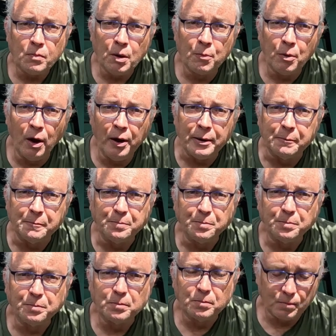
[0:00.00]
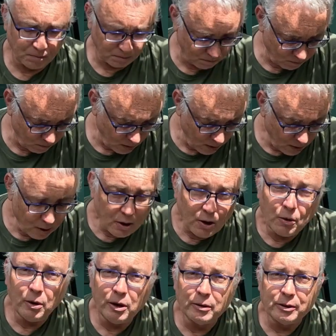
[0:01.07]
Right,
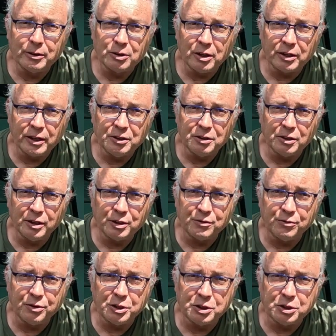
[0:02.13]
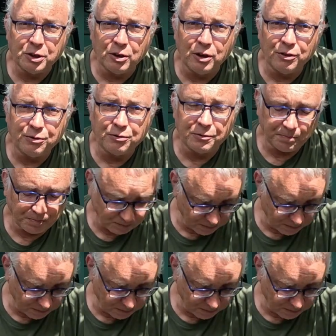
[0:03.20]
well, I'm going to tuck into this and finish it off.